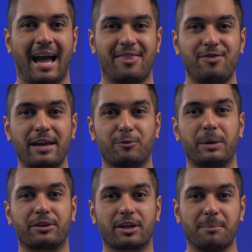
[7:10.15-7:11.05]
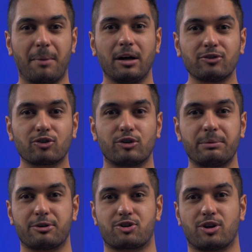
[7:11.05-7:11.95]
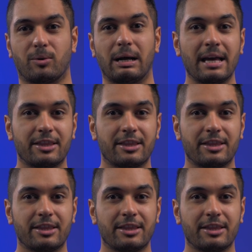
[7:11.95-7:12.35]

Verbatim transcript: And then with command group control,